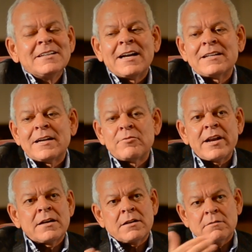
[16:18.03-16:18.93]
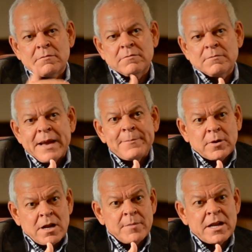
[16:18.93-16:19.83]
I read a paper
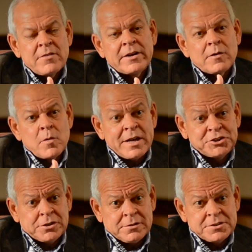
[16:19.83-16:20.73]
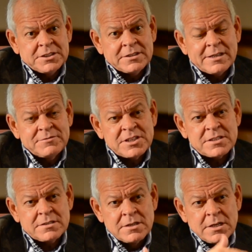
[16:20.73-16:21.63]
coming over here on my church. I've
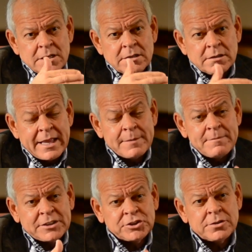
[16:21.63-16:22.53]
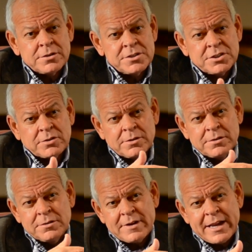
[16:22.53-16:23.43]
just led my church
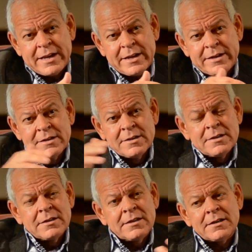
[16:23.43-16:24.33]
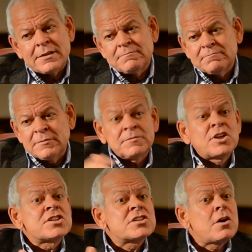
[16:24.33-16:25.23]
through a
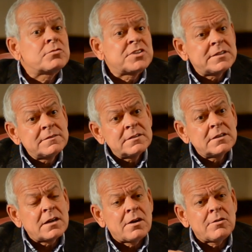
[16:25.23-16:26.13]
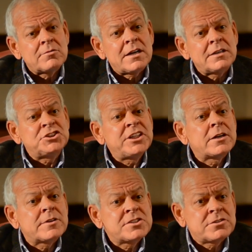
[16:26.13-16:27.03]
consultant called
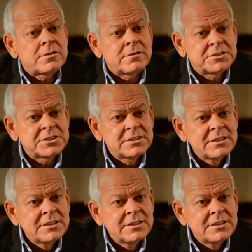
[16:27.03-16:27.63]
Generous Church.